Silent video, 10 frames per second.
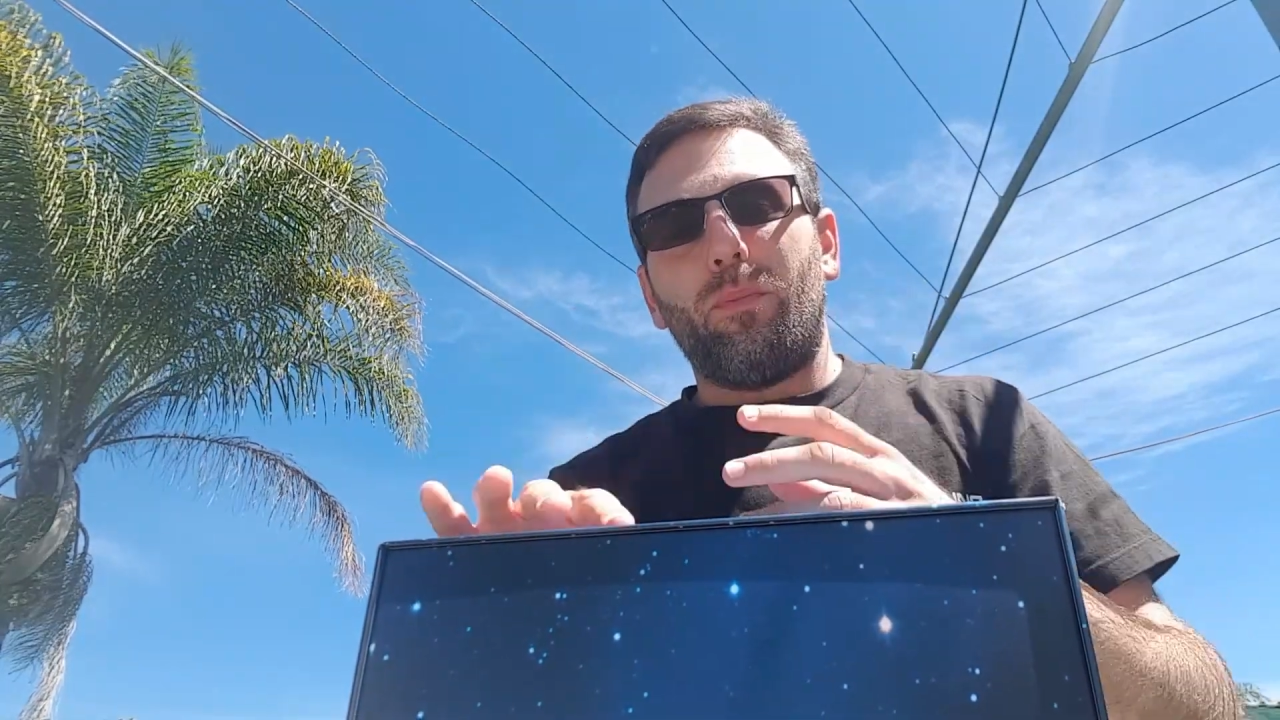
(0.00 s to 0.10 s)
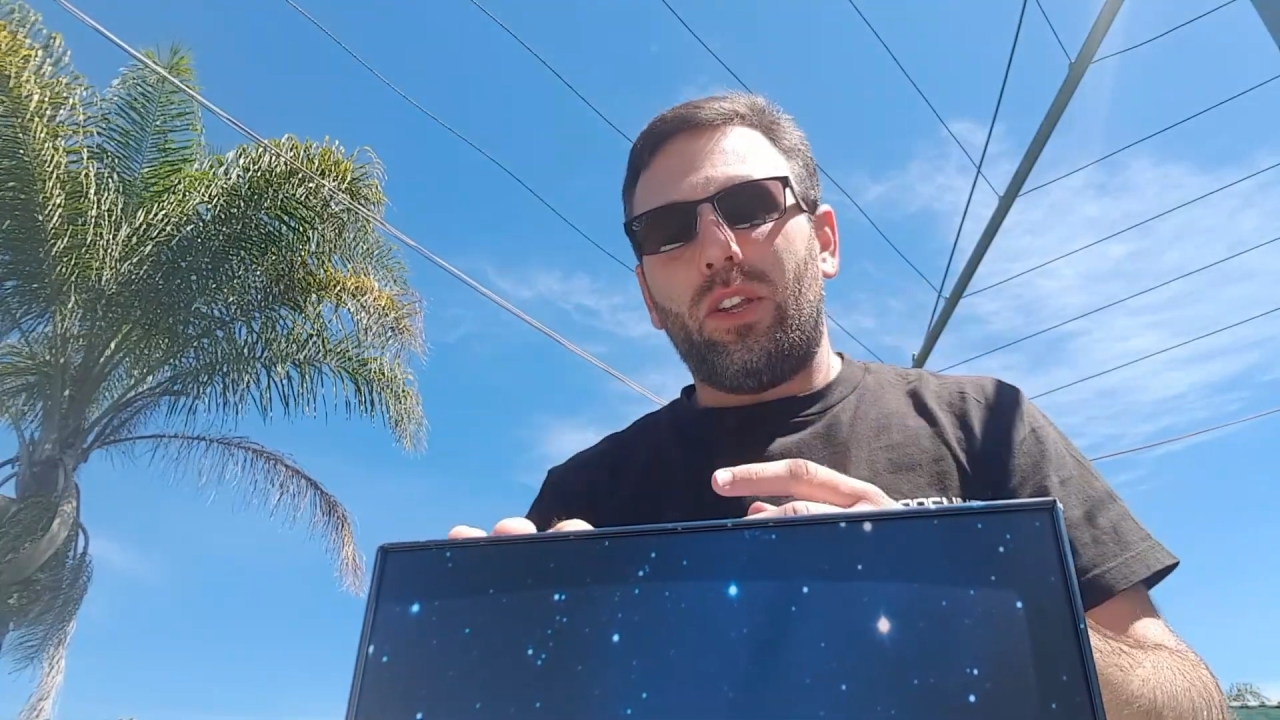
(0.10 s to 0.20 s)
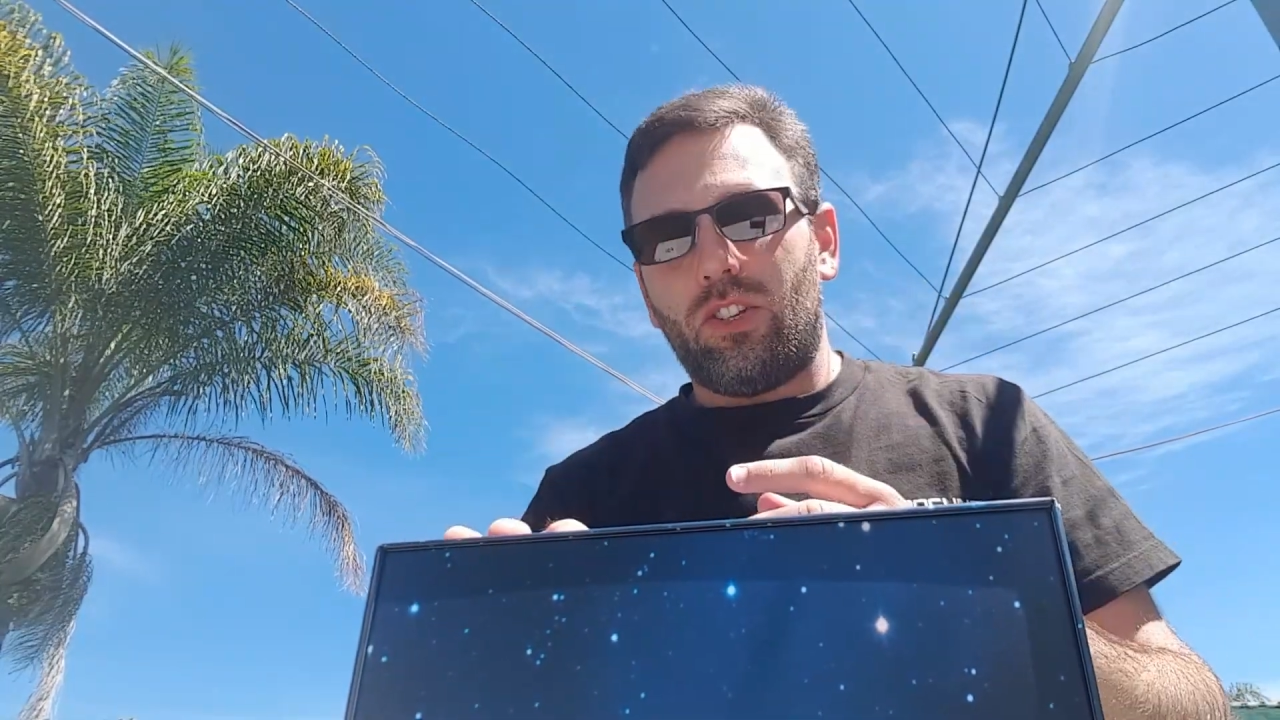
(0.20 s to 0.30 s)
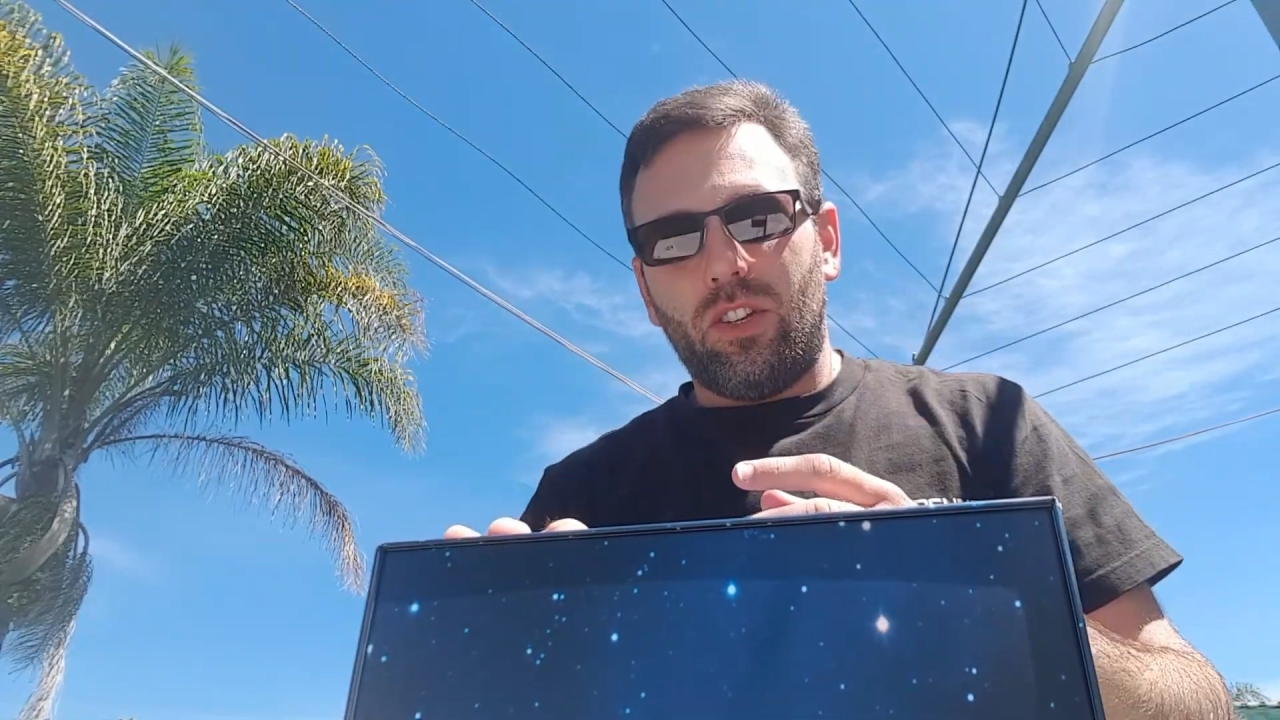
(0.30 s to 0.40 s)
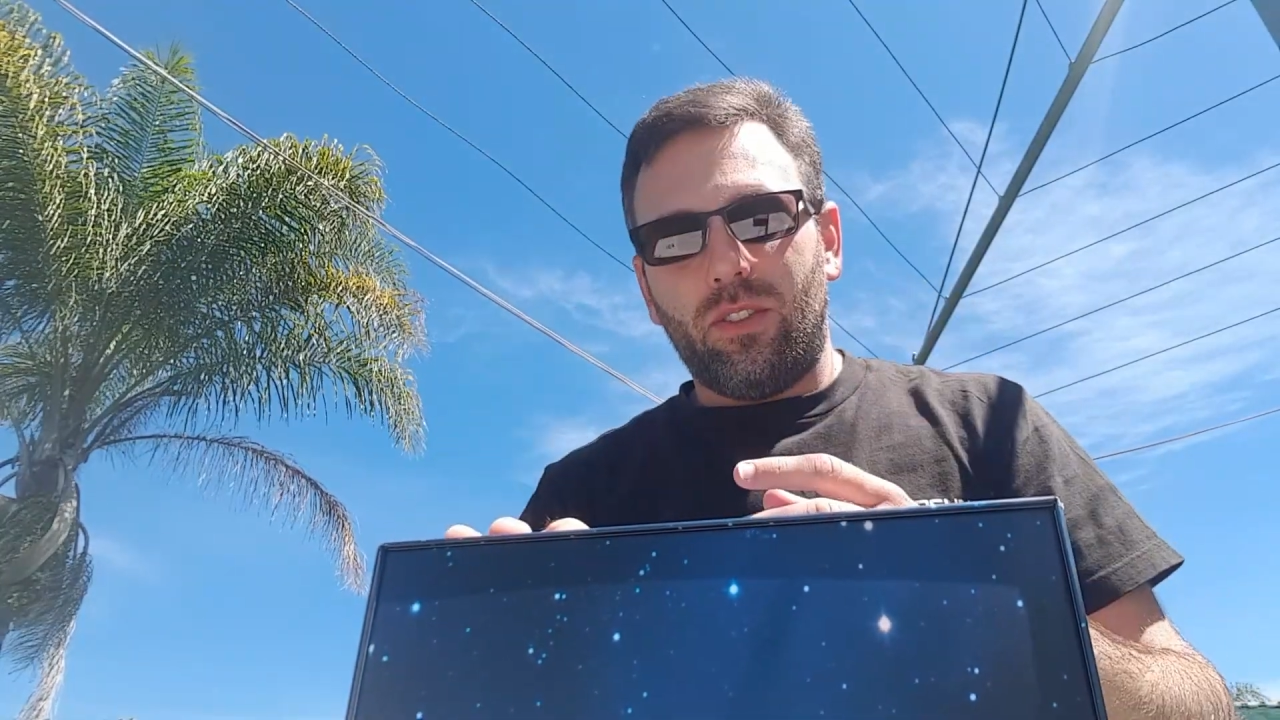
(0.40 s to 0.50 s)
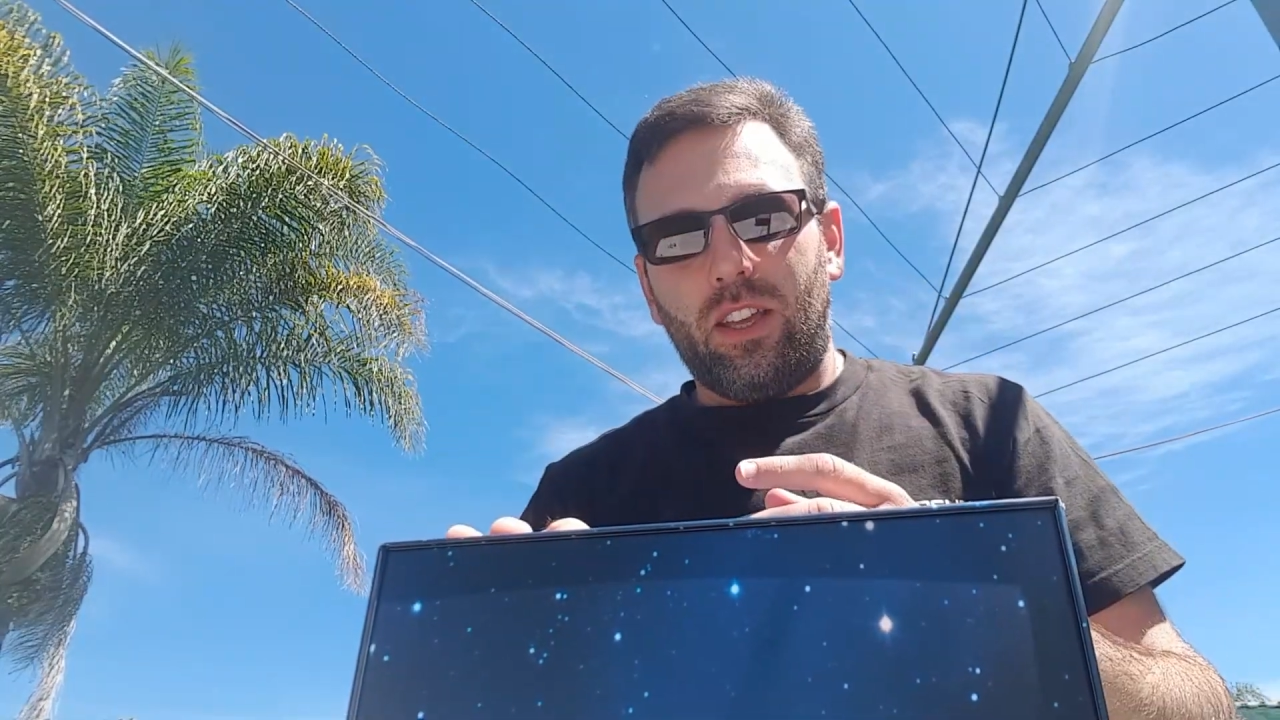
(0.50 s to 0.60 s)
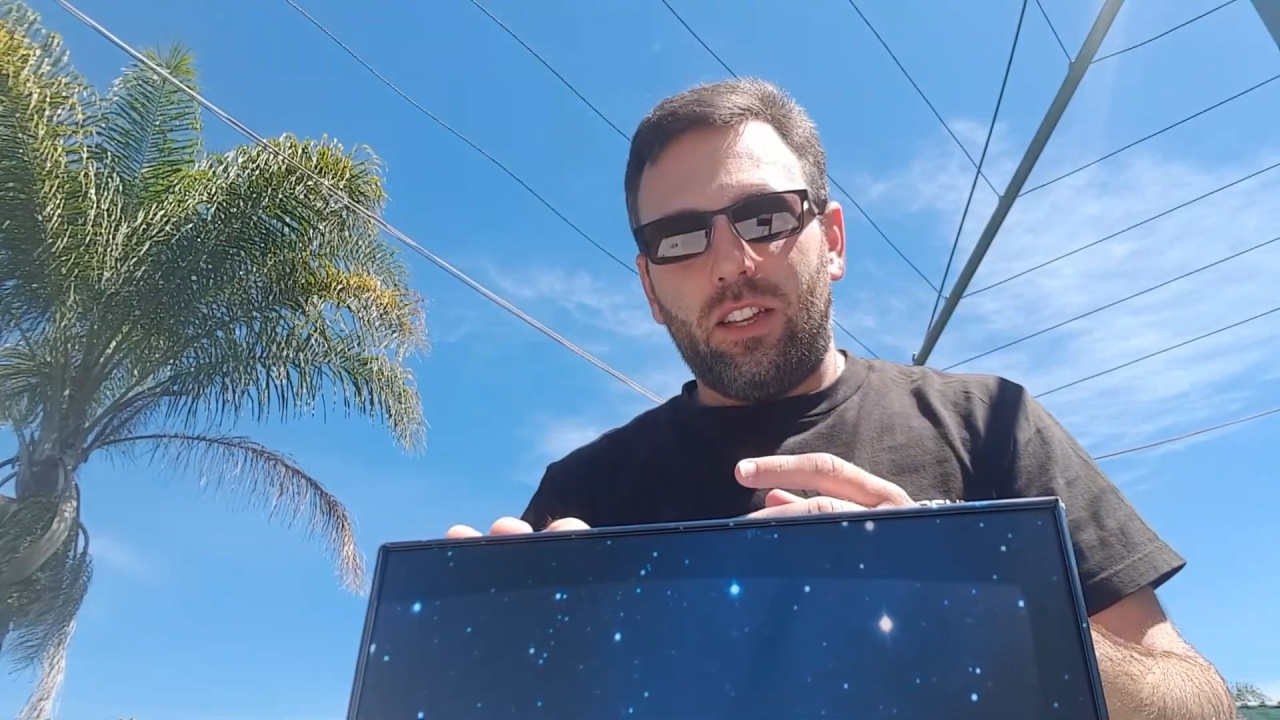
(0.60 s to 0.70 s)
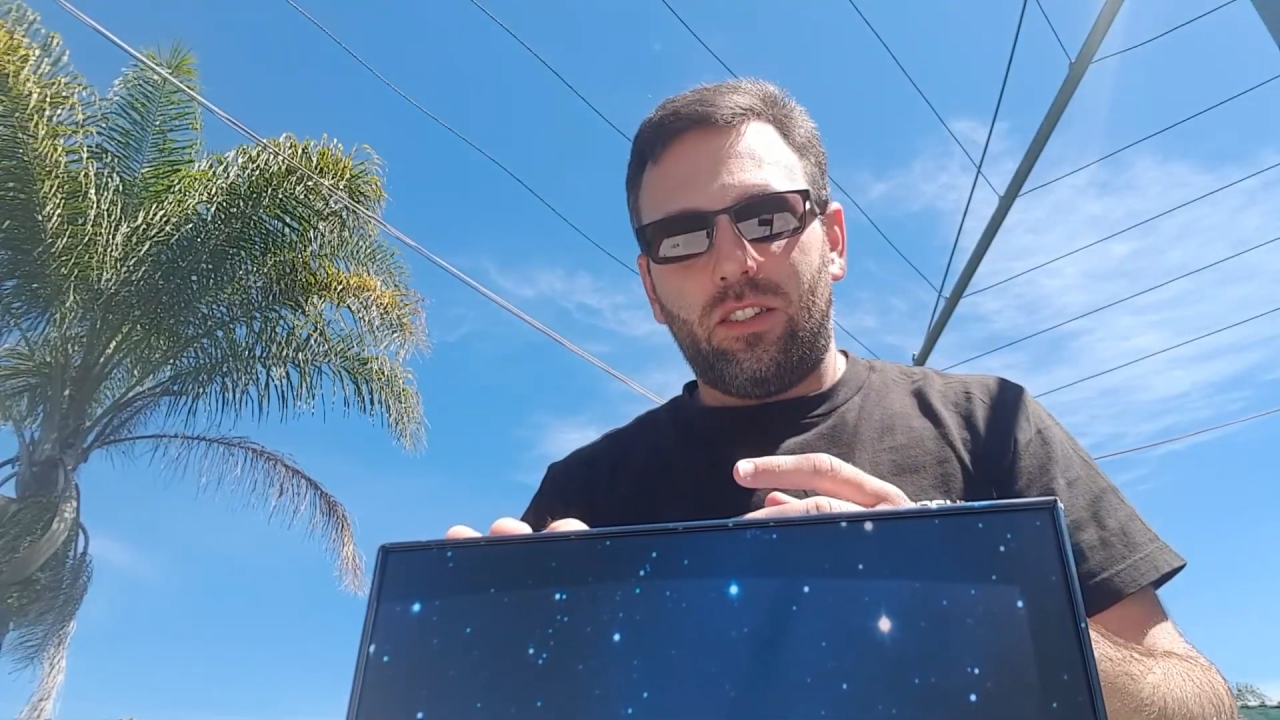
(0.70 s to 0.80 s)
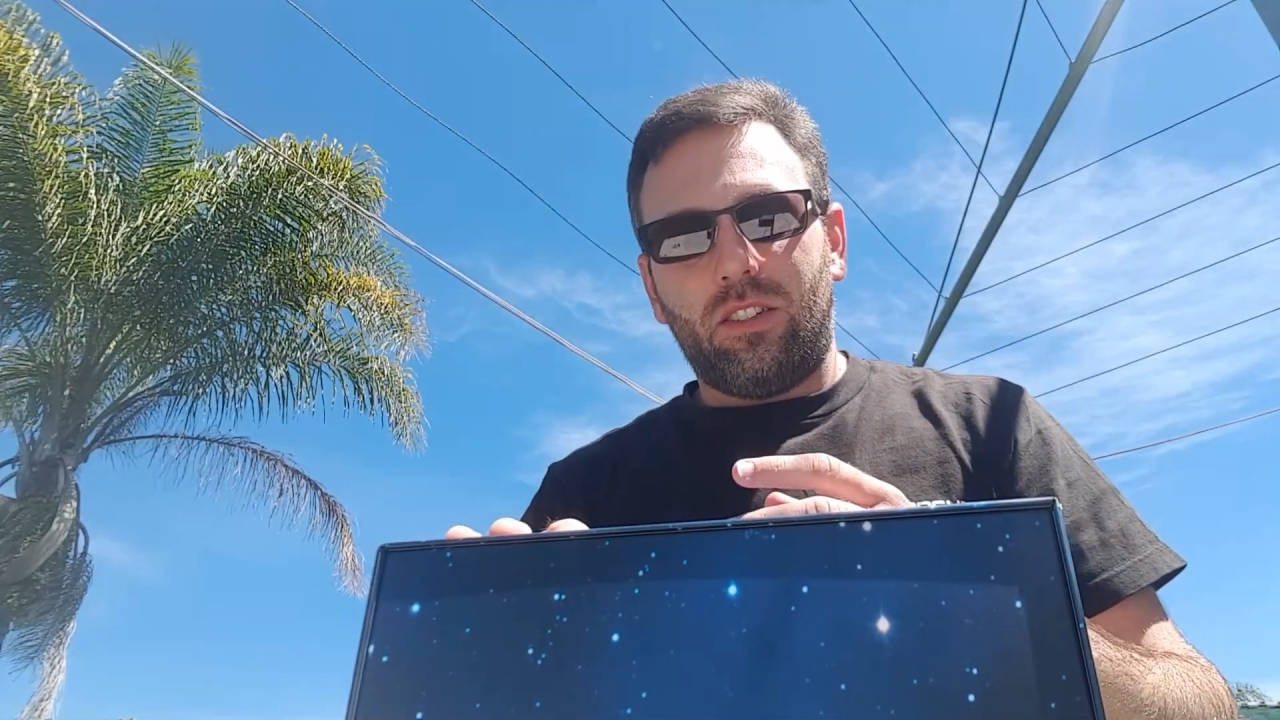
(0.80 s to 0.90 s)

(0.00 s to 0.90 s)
mention that